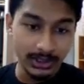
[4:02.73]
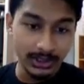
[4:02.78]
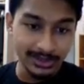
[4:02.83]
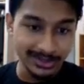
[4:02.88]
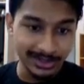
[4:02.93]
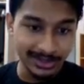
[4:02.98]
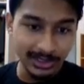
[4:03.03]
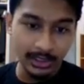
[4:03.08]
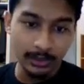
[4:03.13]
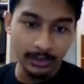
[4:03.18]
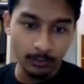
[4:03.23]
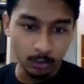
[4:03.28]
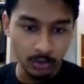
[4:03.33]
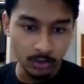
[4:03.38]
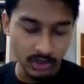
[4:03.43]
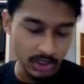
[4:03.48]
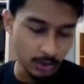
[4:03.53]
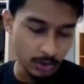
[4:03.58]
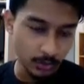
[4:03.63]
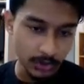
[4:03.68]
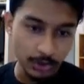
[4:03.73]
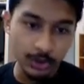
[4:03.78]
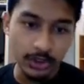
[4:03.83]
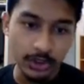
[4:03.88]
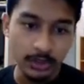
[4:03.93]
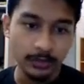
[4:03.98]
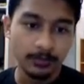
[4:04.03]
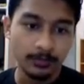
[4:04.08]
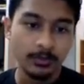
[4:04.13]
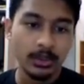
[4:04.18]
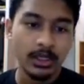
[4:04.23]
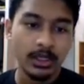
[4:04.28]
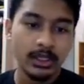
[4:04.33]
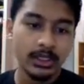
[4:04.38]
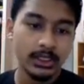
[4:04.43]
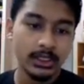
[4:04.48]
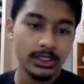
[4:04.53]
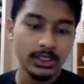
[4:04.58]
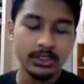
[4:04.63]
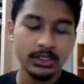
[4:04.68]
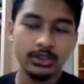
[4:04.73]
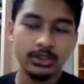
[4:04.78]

is the same, which is 1 Newton. This is